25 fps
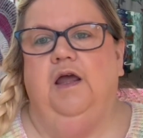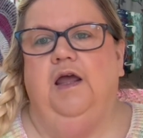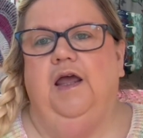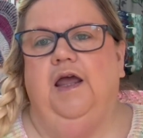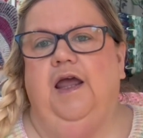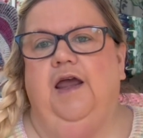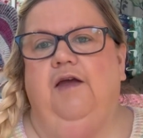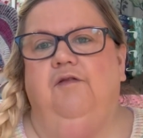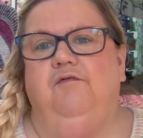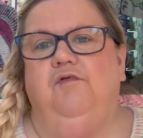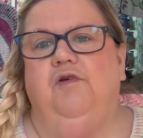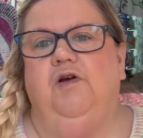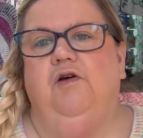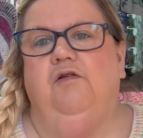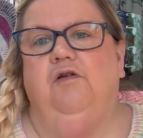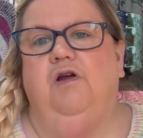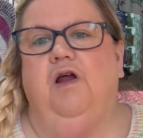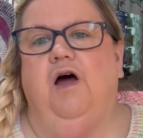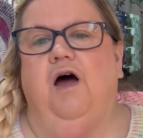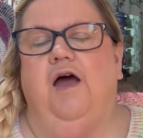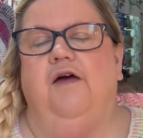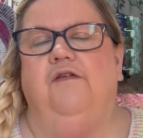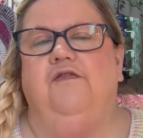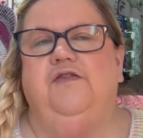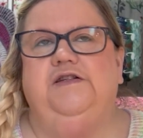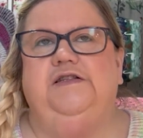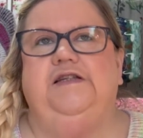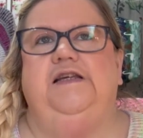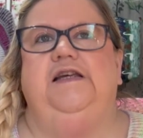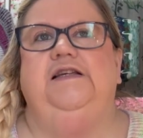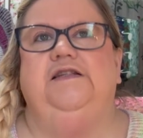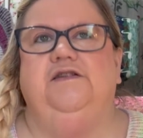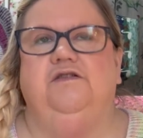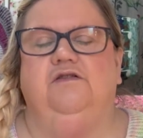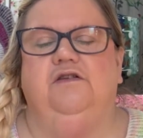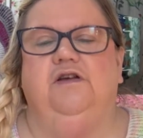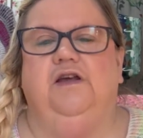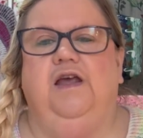in real life as it
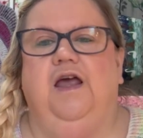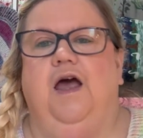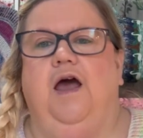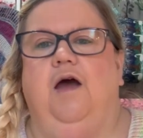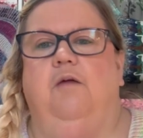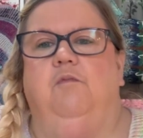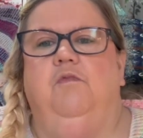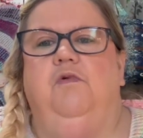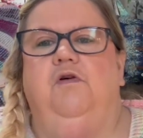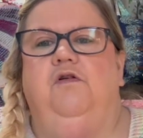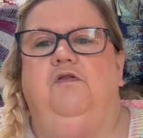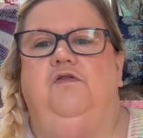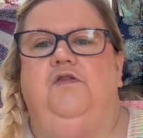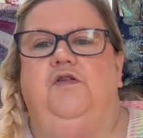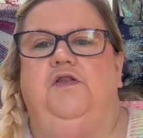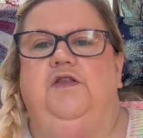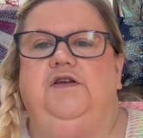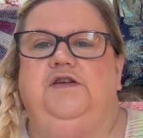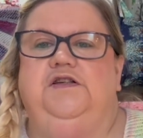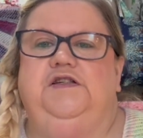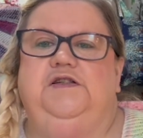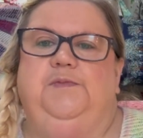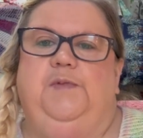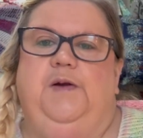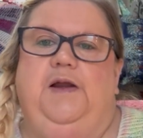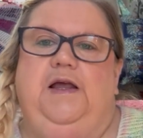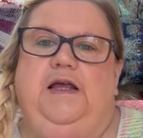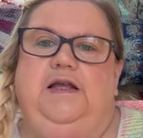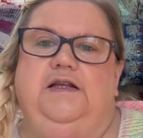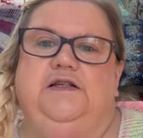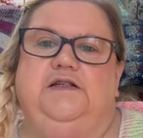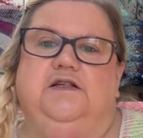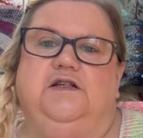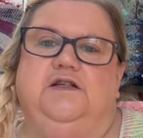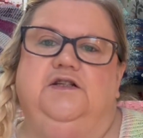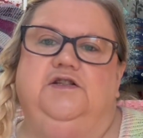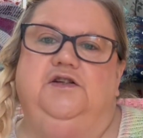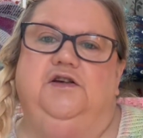is on the camera for the splits,
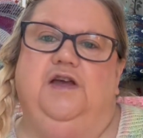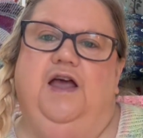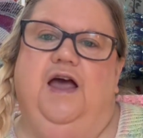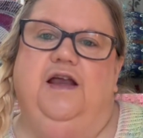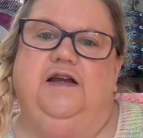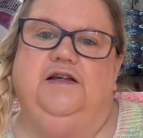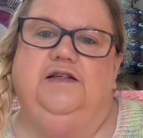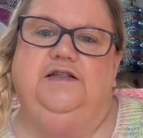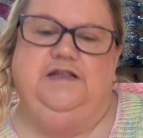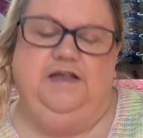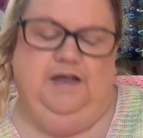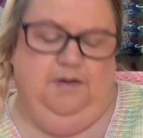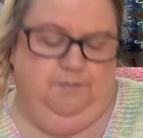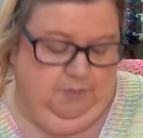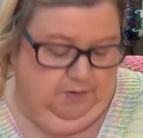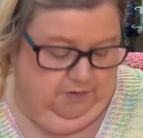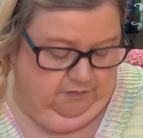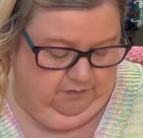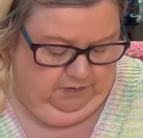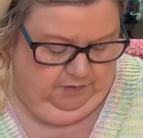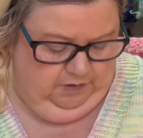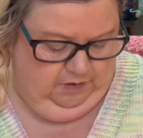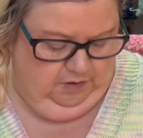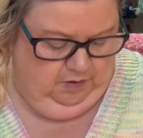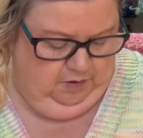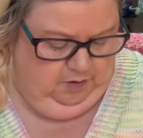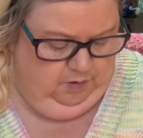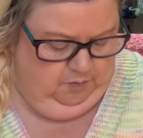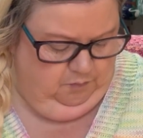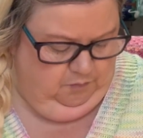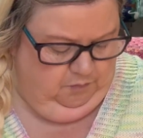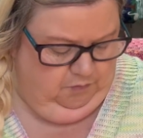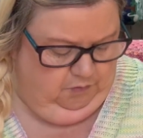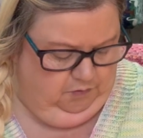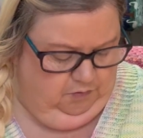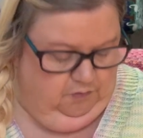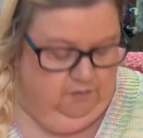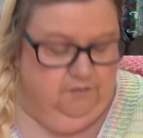because you can see a bit
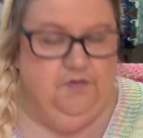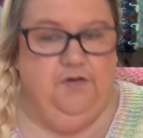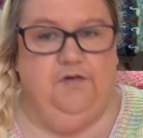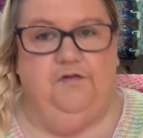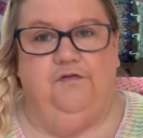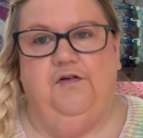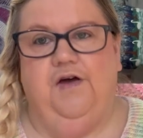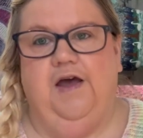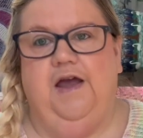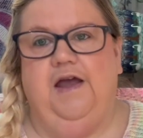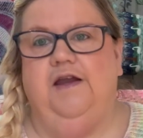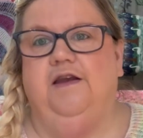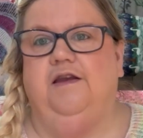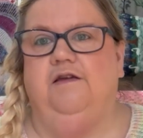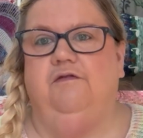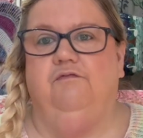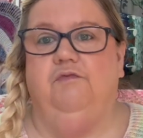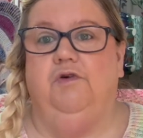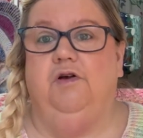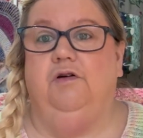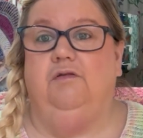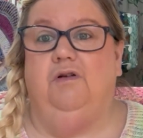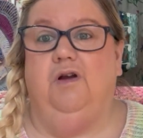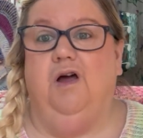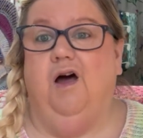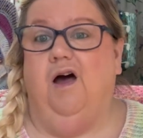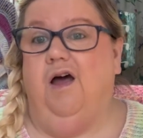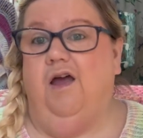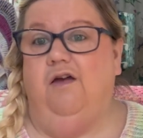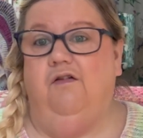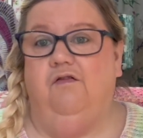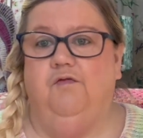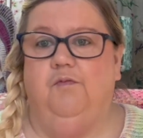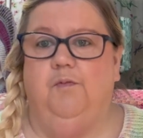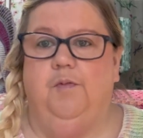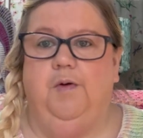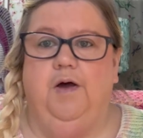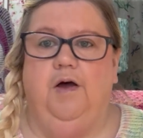more of the fade in real
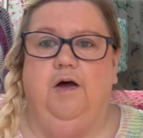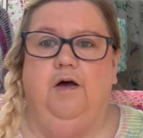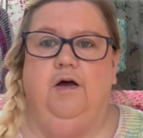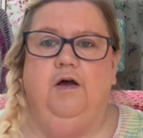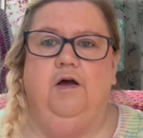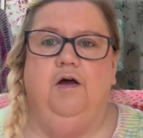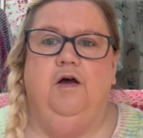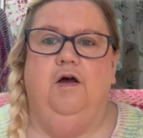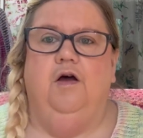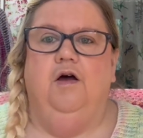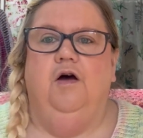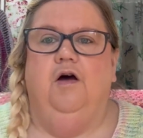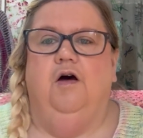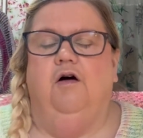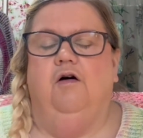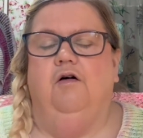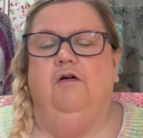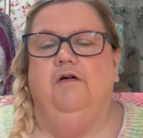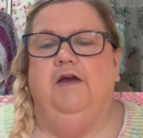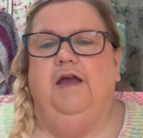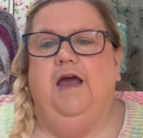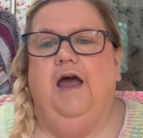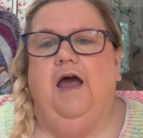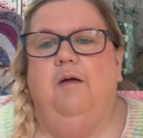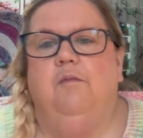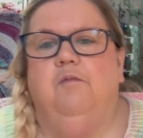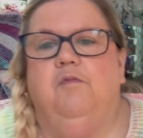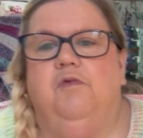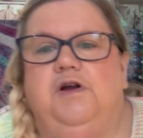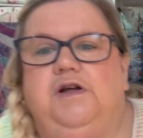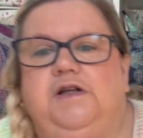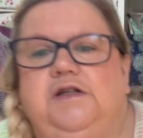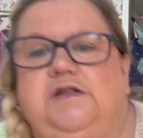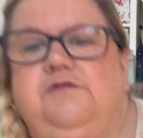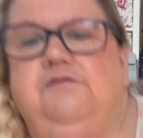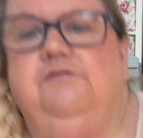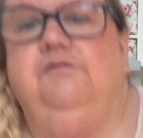life, but on camera it doesn't